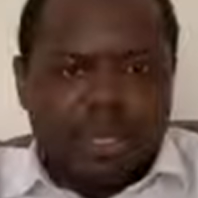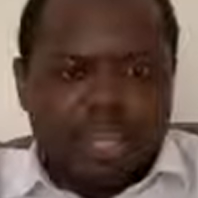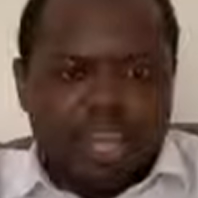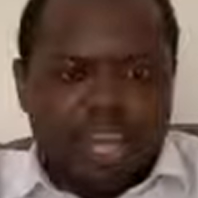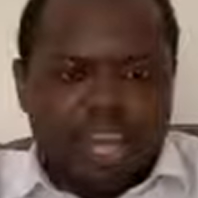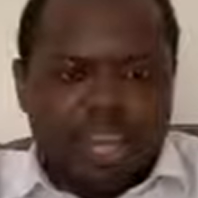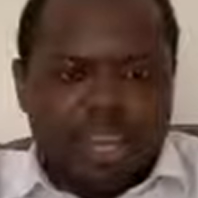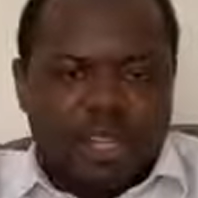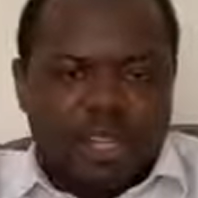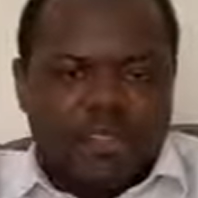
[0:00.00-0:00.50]

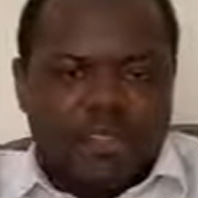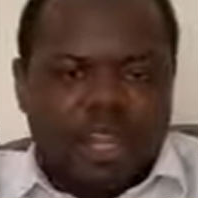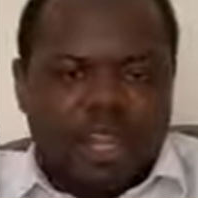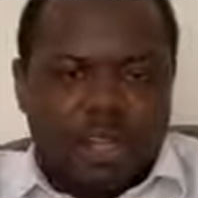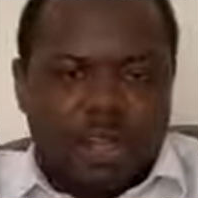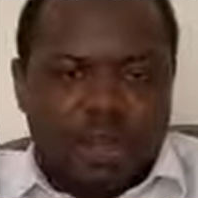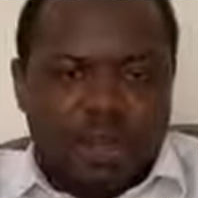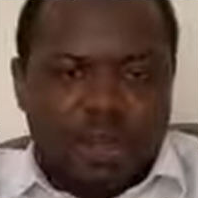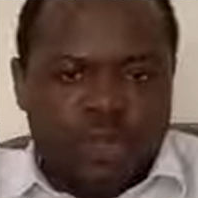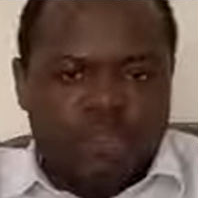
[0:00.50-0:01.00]
In
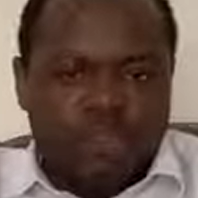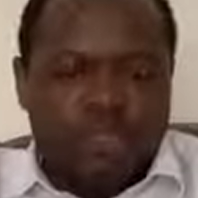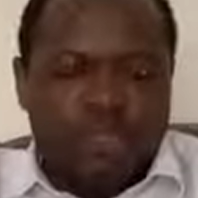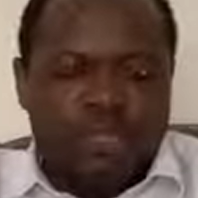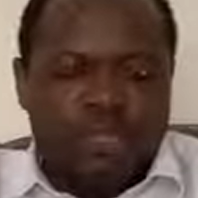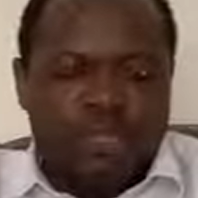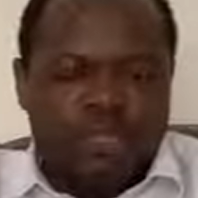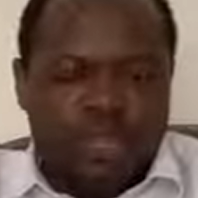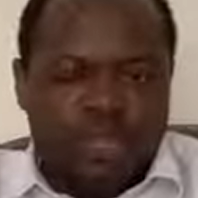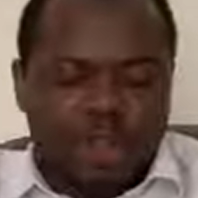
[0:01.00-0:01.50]

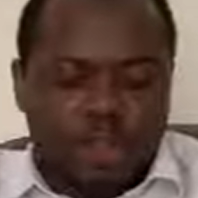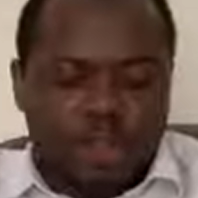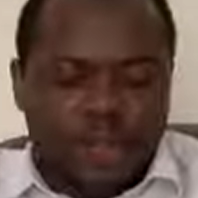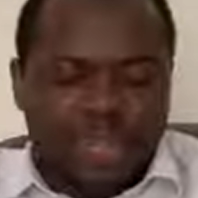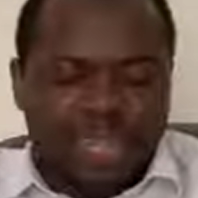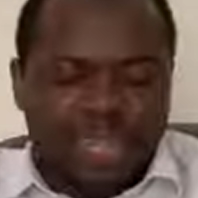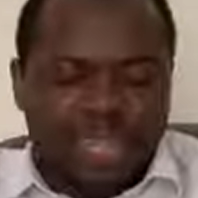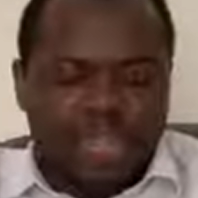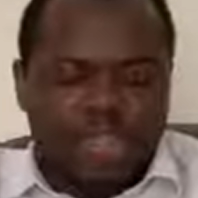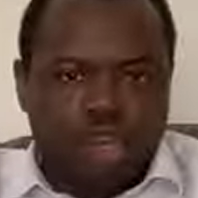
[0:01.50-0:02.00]

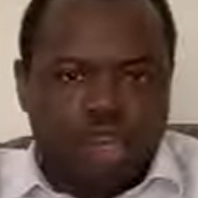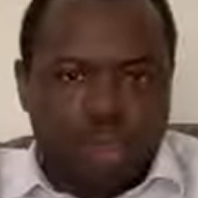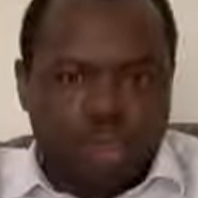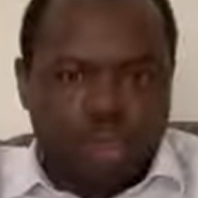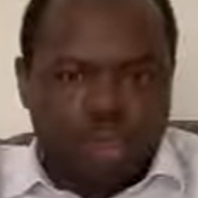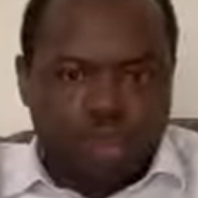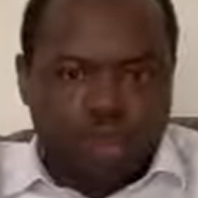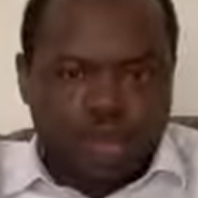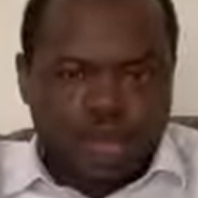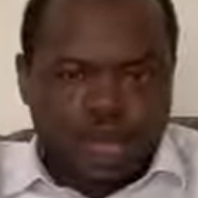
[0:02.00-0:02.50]
Kometa's
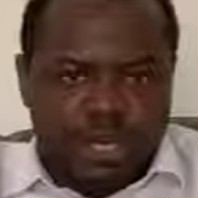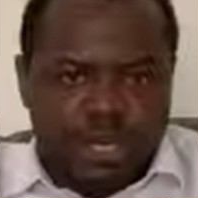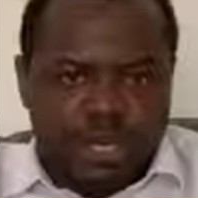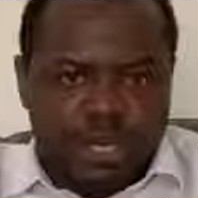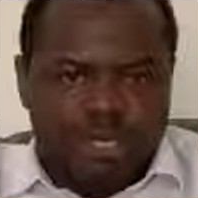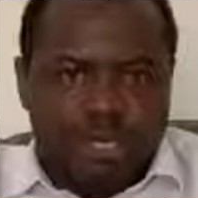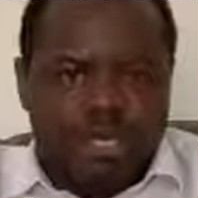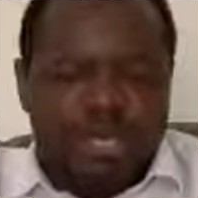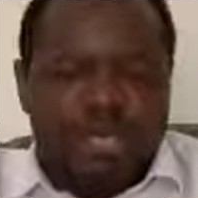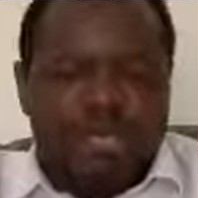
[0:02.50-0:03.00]
own
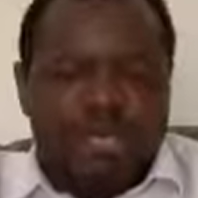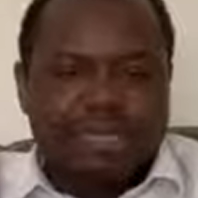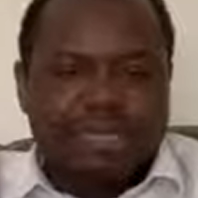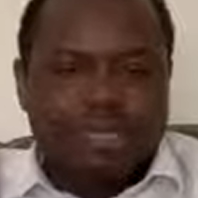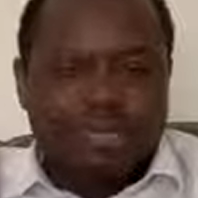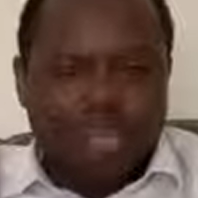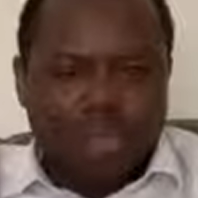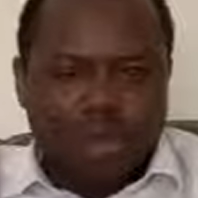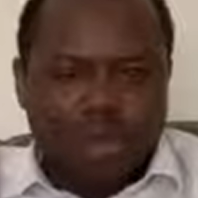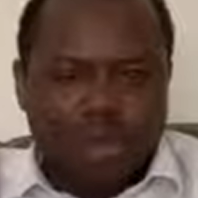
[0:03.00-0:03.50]
words,
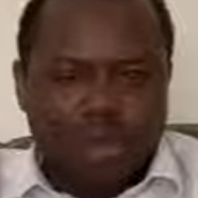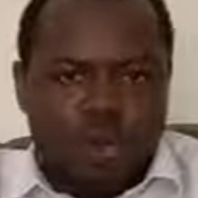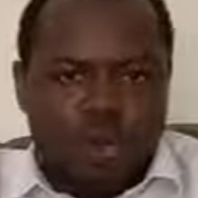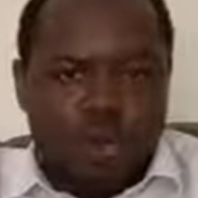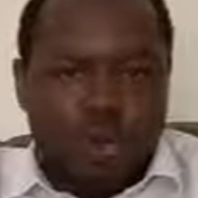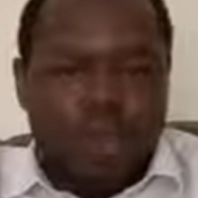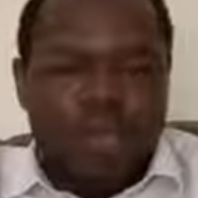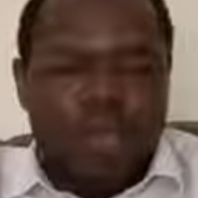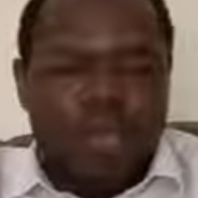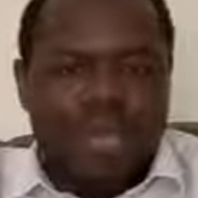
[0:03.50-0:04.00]

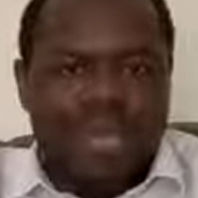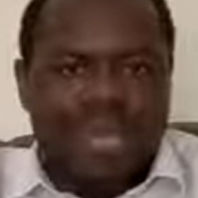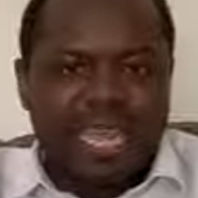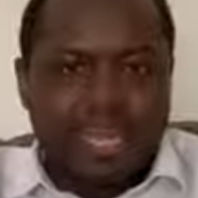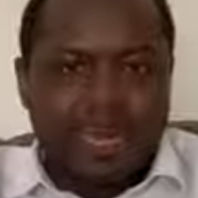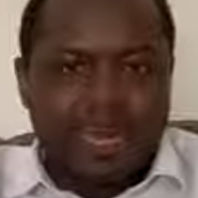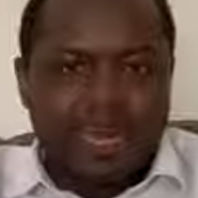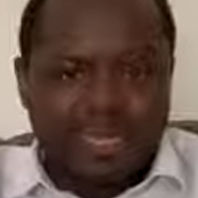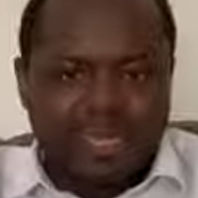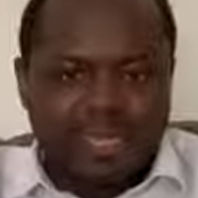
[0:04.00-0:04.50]
Sako made
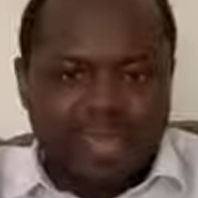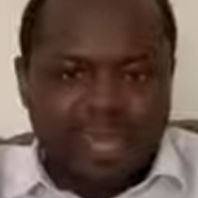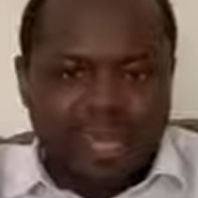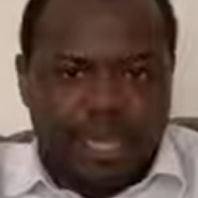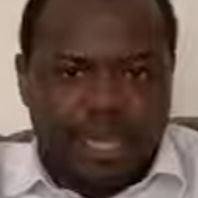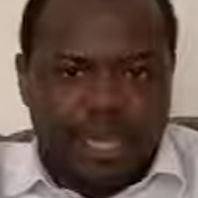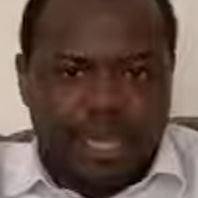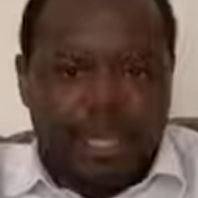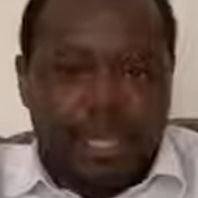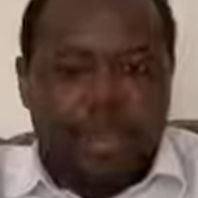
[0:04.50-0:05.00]
a
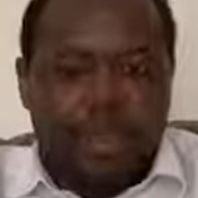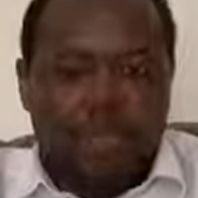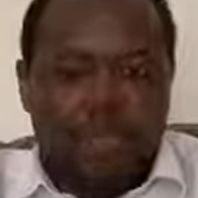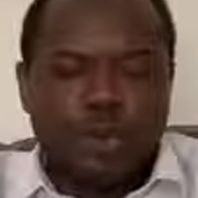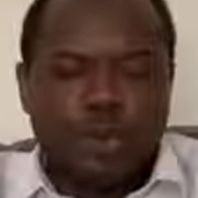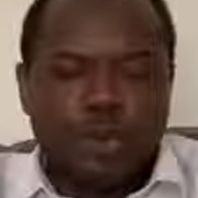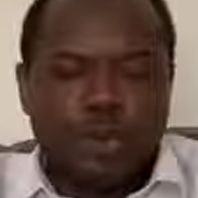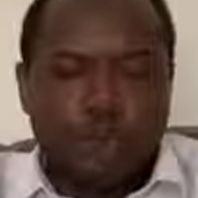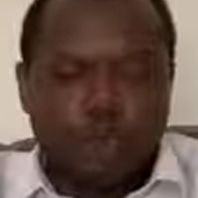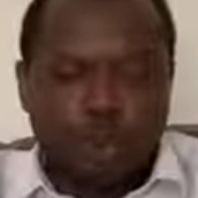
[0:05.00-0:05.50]
mistake
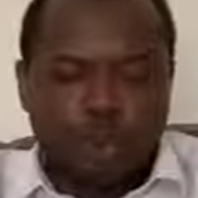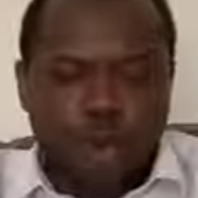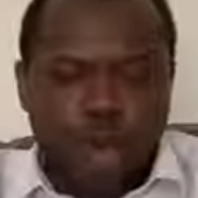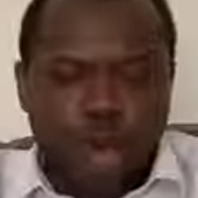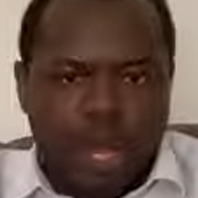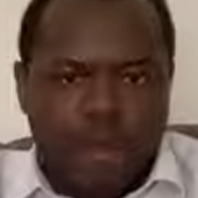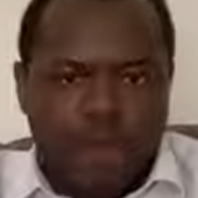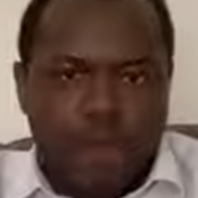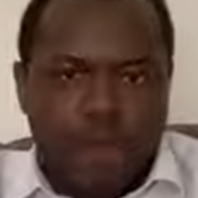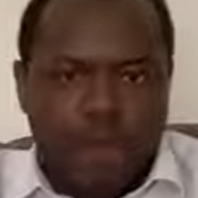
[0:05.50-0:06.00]
with your
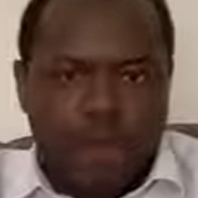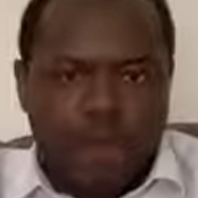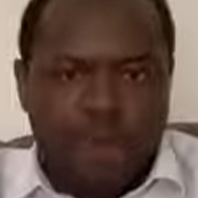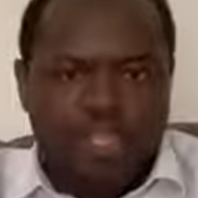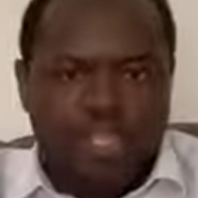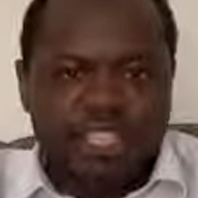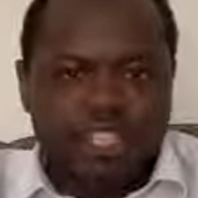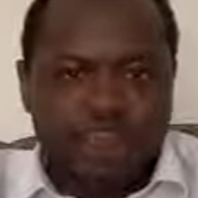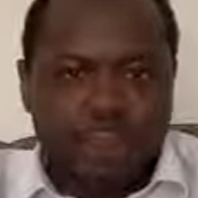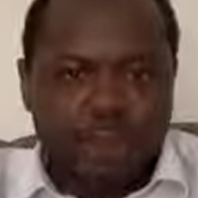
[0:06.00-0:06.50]

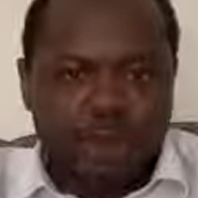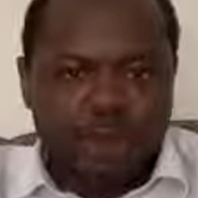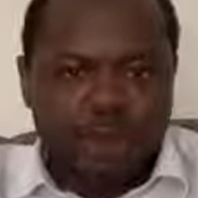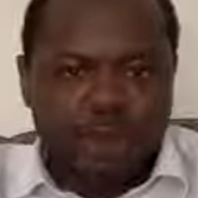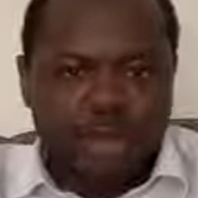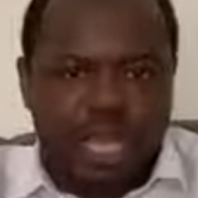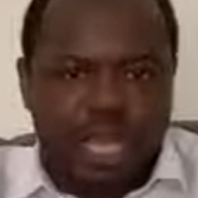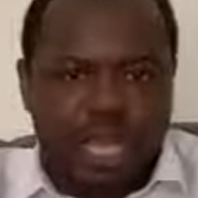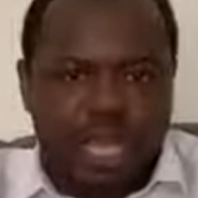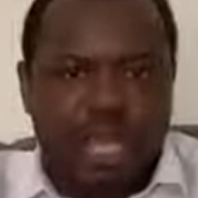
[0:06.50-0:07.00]

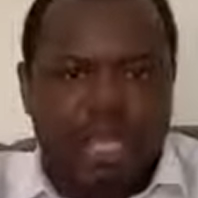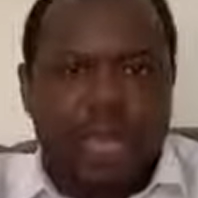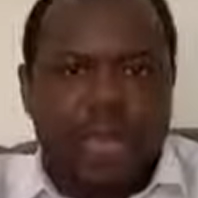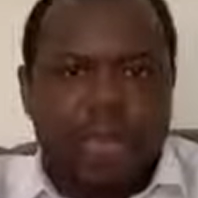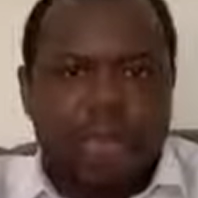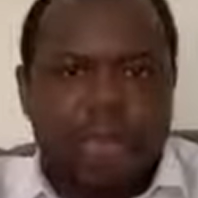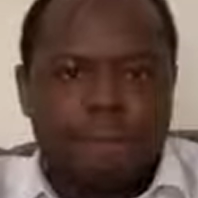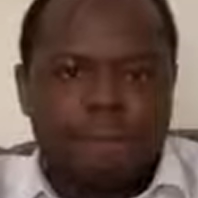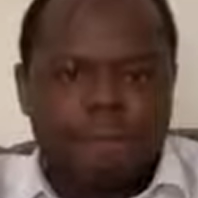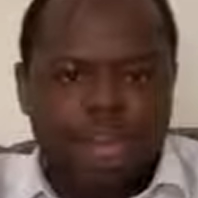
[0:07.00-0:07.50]
$1.3
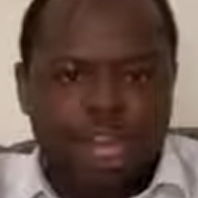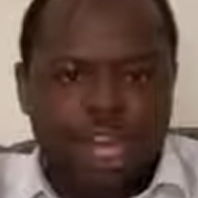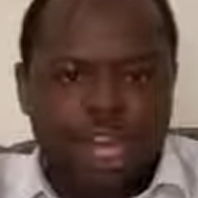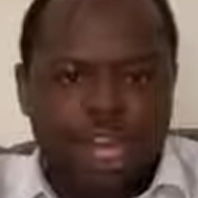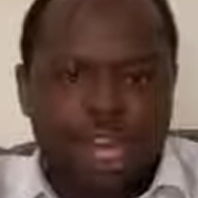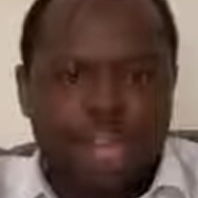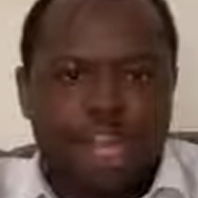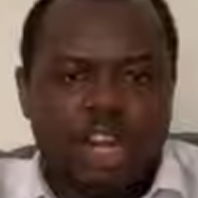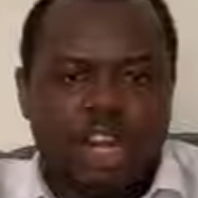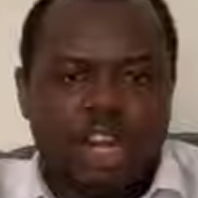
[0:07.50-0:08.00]

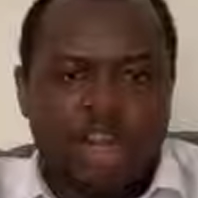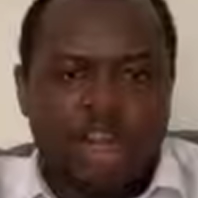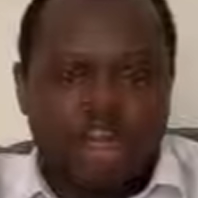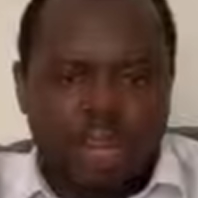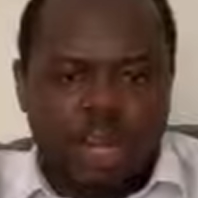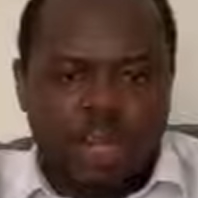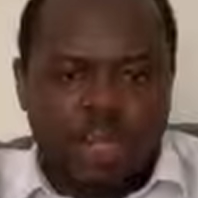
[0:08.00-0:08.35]
million.